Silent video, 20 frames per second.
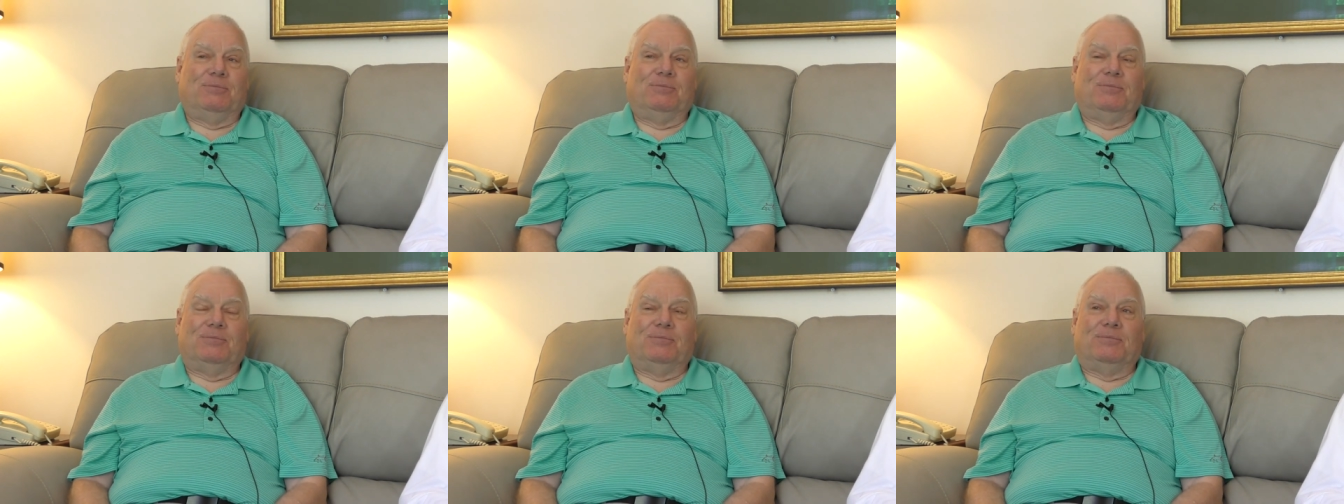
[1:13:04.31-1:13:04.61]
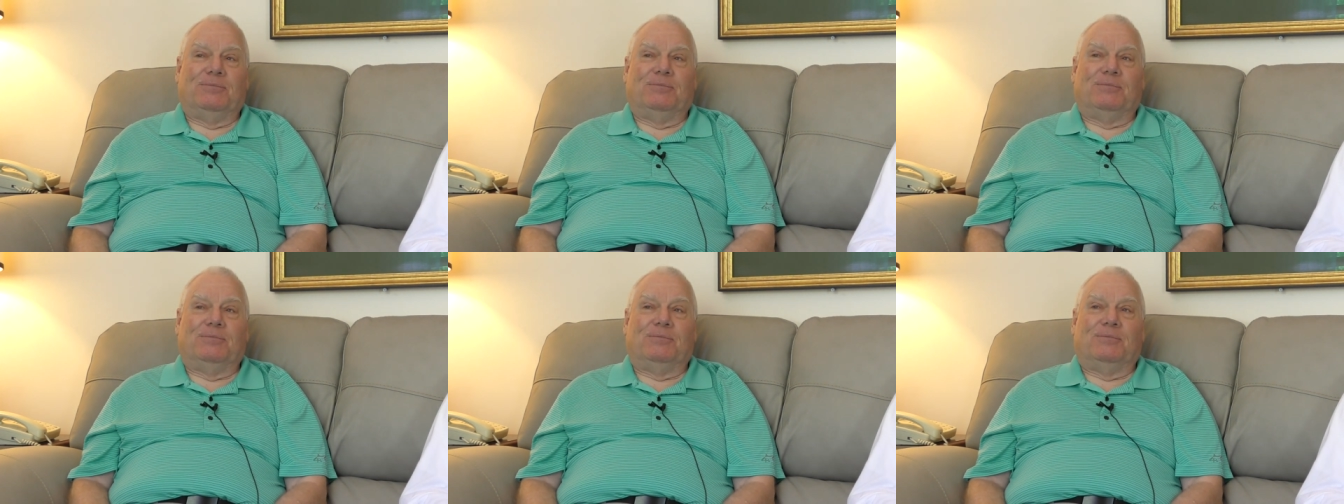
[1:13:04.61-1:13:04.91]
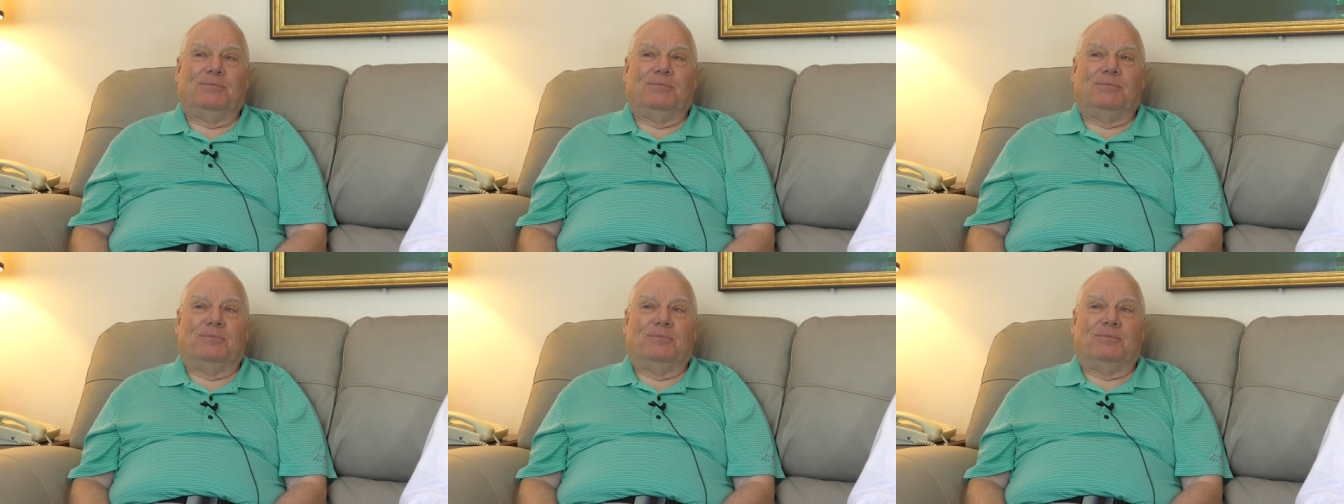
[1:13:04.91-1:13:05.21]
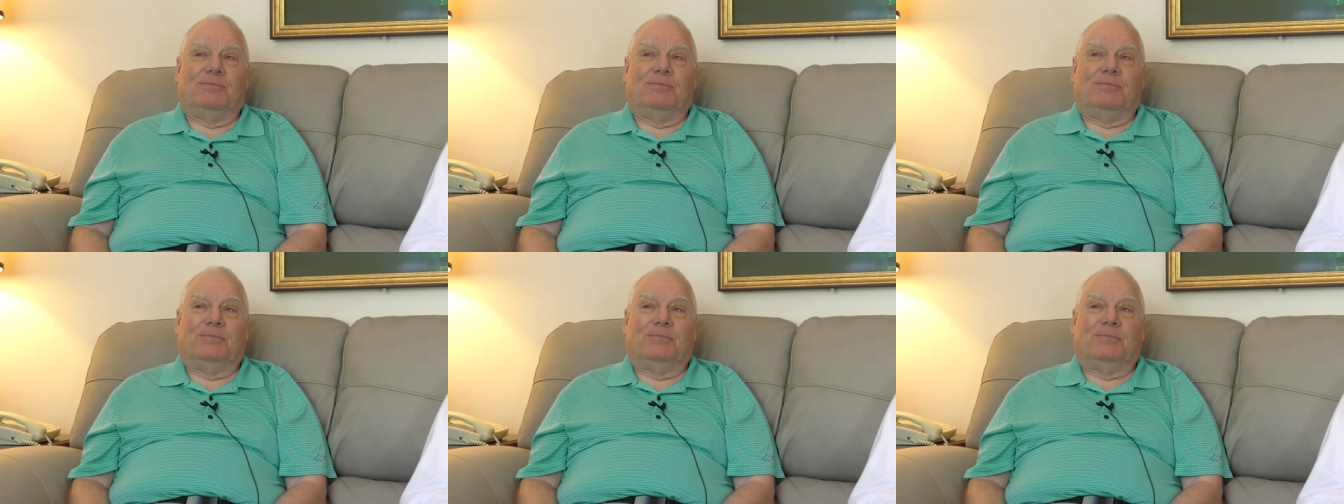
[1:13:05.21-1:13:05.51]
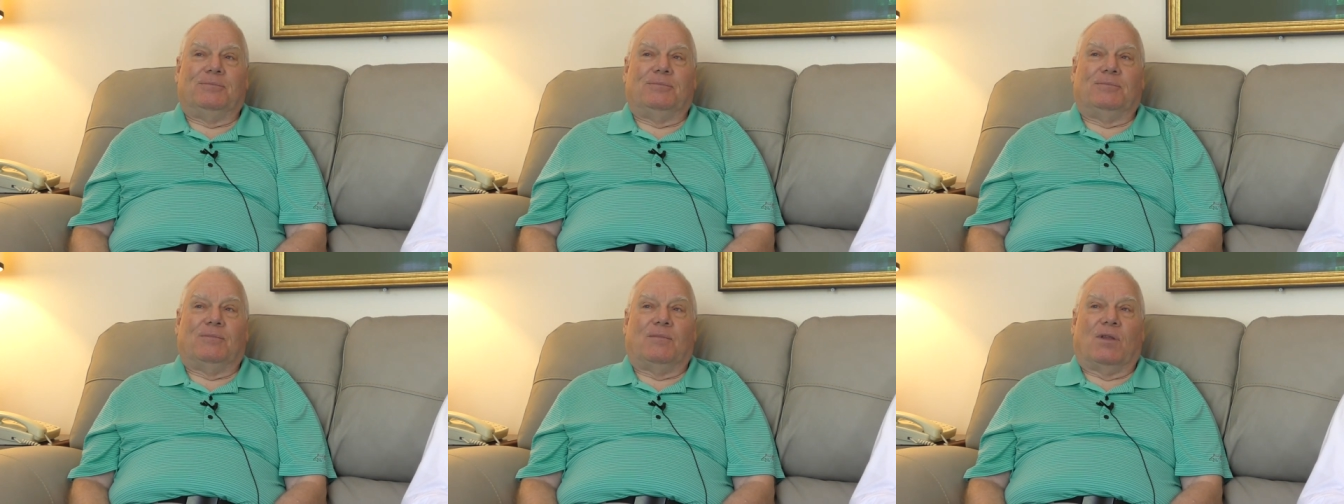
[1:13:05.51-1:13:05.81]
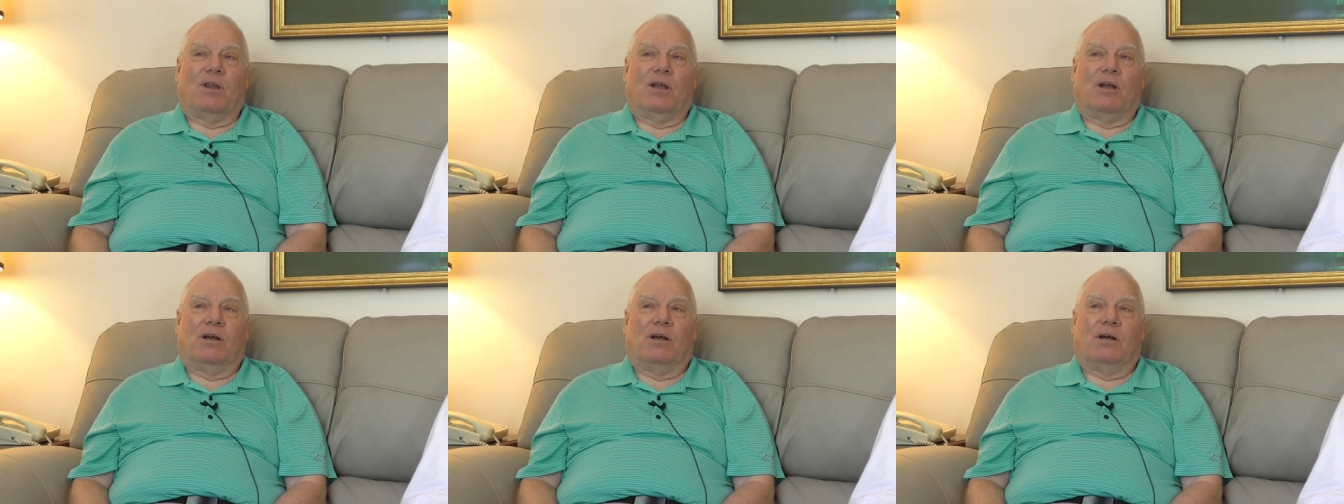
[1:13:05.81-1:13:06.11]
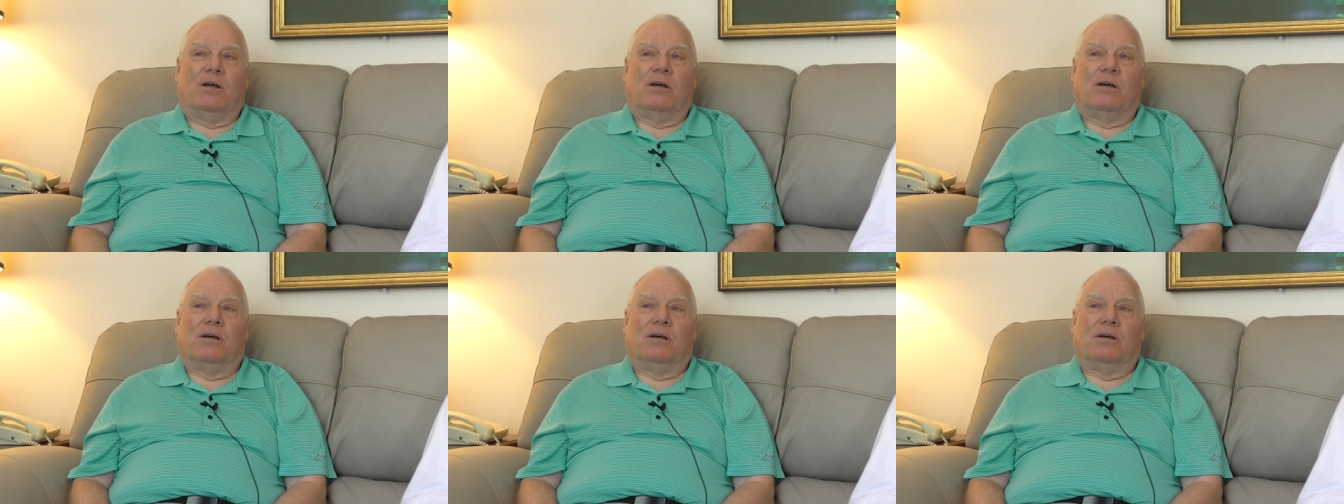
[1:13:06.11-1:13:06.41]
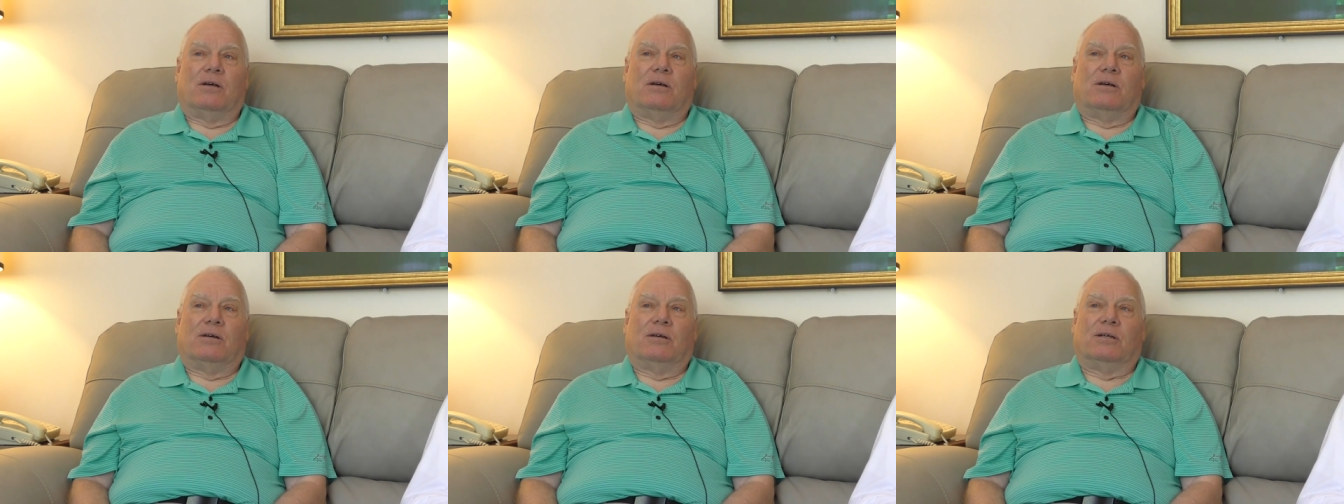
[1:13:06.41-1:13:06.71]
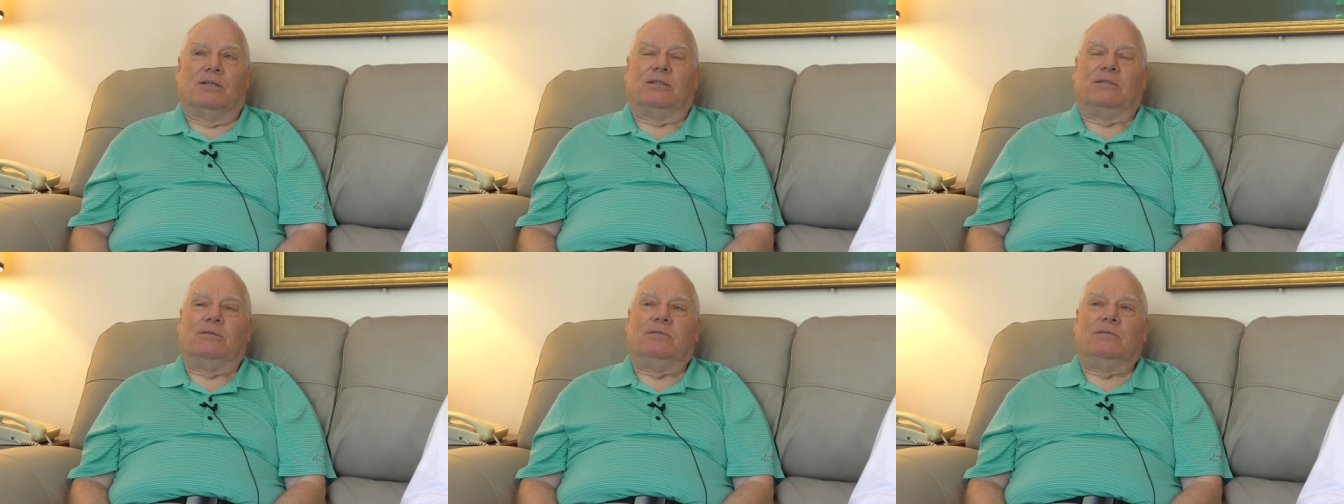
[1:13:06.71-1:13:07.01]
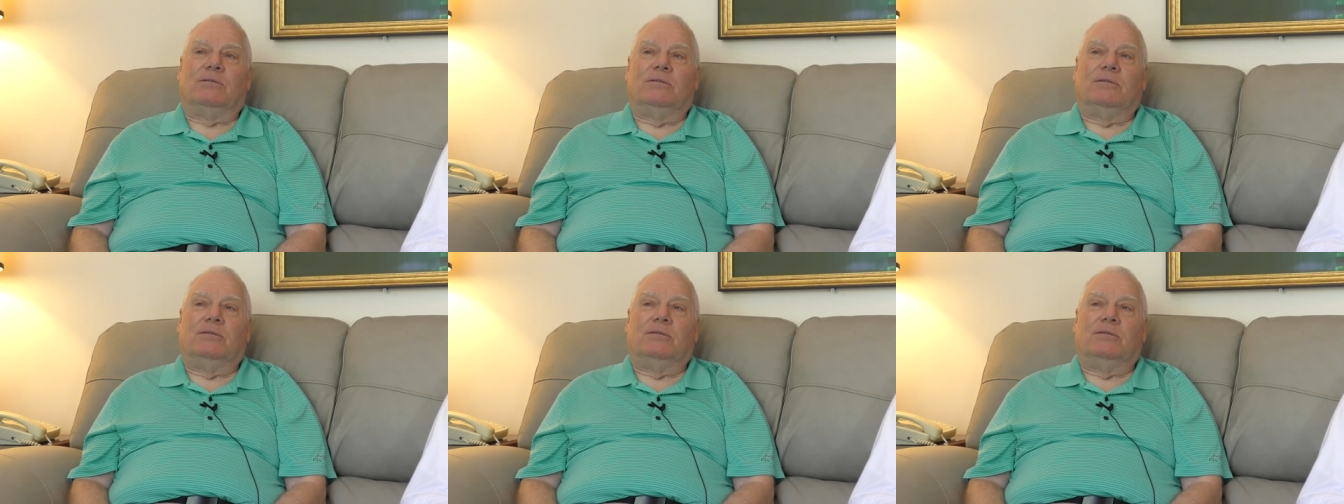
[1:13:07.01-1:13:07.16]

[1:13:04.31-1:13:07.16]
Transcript: When did you completely retire? Uh,